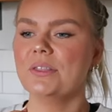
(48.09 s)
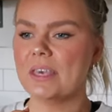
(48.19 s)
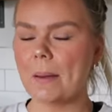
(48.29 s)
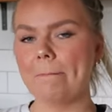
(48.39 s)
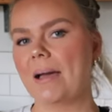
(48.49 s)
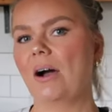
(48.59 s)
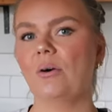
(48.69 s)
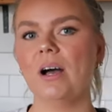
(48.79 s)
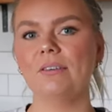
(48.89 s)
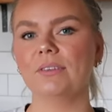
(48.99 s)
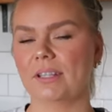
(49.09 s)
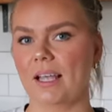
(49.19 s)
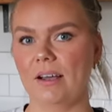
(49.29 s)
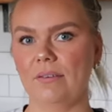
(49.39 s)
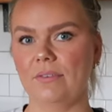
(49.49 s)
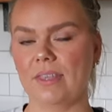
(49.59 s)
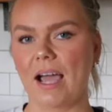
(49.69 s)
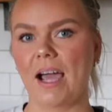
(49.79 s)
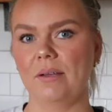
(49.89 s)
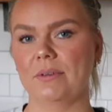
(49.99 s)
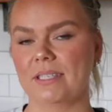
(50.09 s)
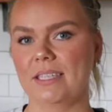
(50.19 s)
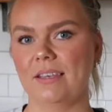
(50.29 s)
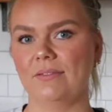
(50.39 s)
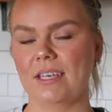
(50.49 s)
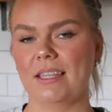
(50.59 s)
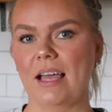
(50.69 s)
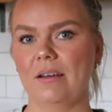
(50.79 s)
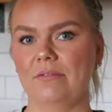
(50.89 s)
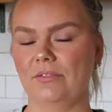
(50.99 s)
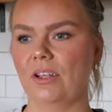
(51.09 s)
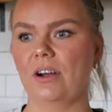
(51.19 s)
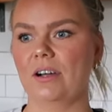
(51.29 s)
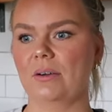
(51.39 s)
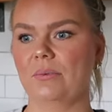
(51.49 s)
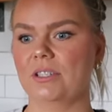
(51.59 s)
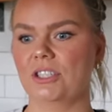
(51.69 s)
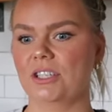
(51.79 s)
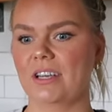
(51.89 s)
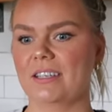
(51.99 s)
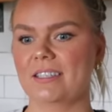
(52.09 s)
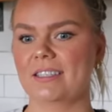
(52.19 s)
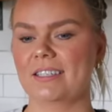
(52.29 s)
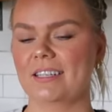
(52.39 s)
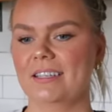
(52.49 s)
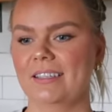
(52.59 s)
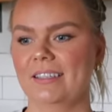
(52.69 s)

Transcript: the amount of love that I received in that vlog was just,